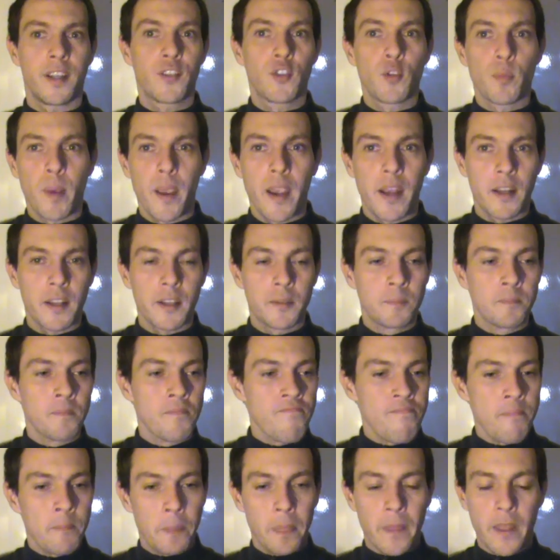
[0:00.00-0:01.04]
and dissipated
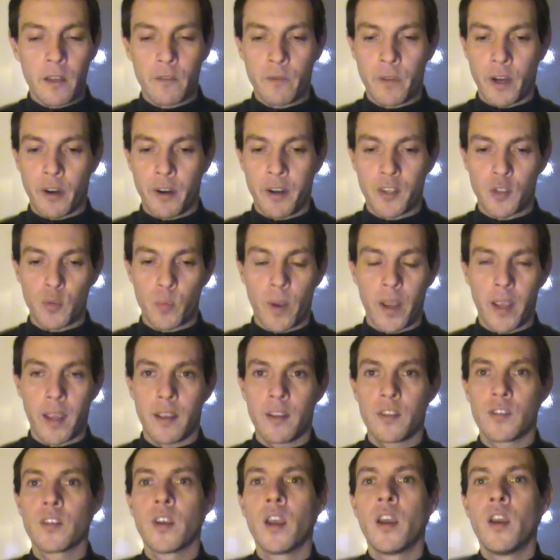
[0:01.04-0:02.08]
in various
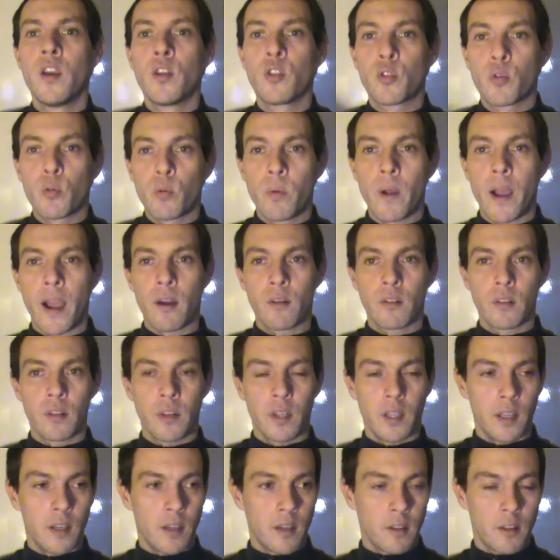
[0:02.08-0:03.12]
ways throughout
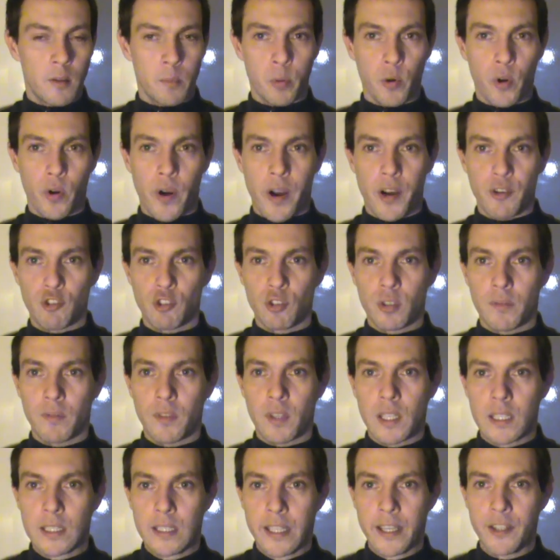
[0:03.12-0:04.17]
the, uh, the progression of
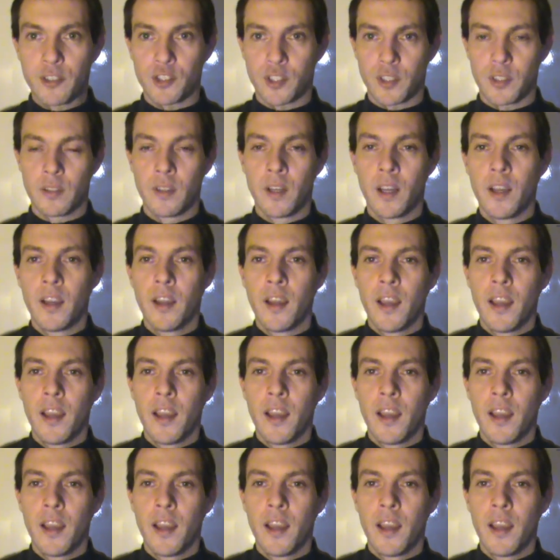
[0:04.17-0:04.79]
the collision.